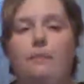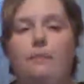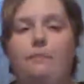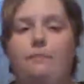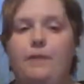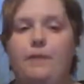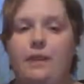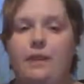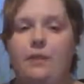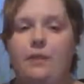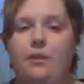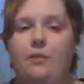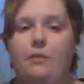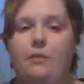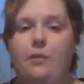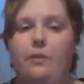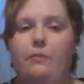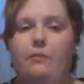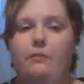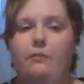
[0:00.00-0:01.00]
be a little
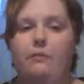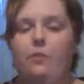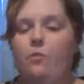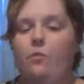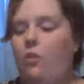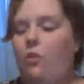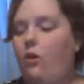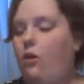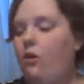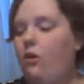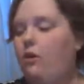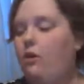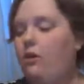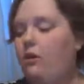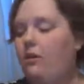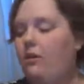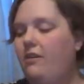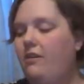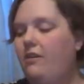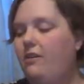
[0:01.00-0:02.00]
bit more
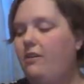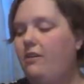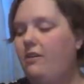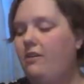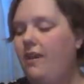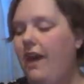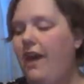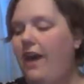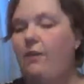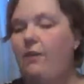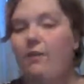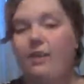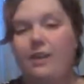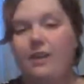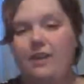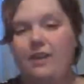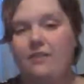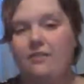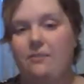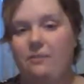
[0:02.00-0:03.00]
how they
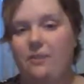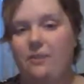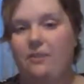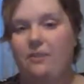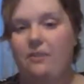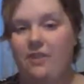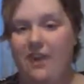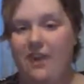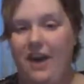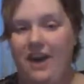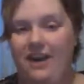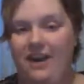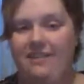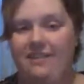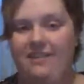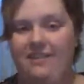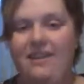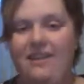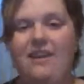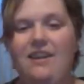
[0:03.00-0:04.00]
need to be with that.
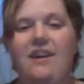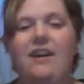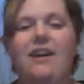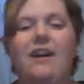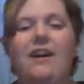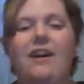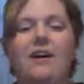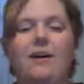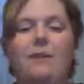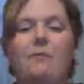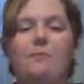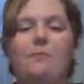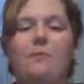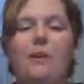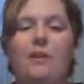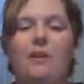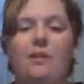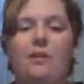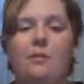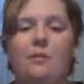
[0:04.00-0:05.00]
A
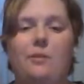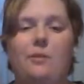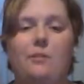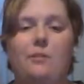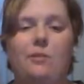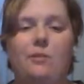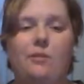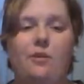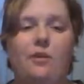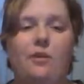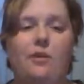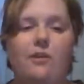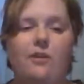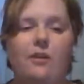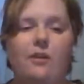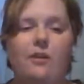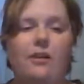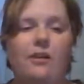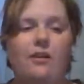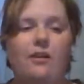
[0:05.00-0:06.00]
little bit more
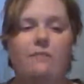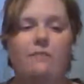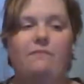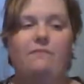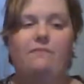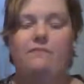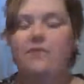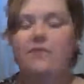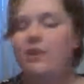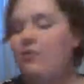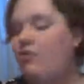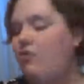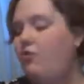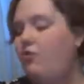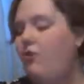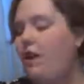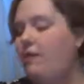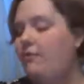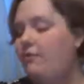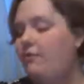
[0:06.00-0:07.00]

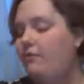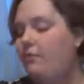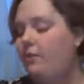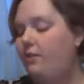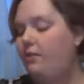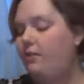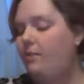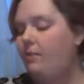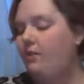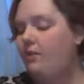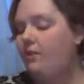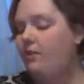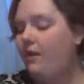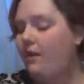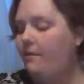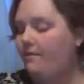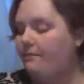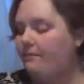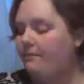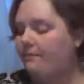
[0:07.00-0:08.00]
interactive with them on that.